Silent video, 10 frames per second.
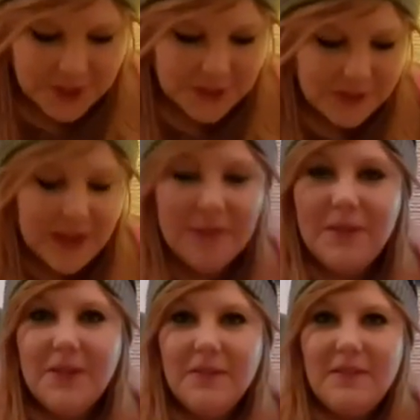You got
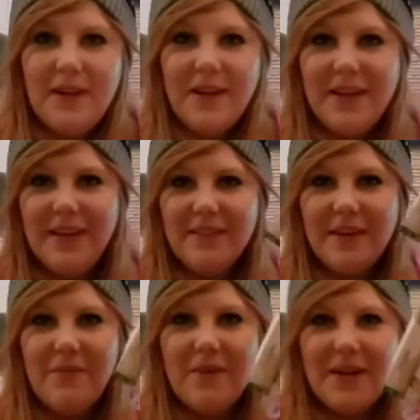me those stockings
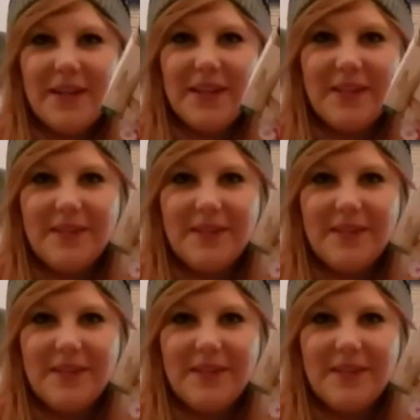I wanted.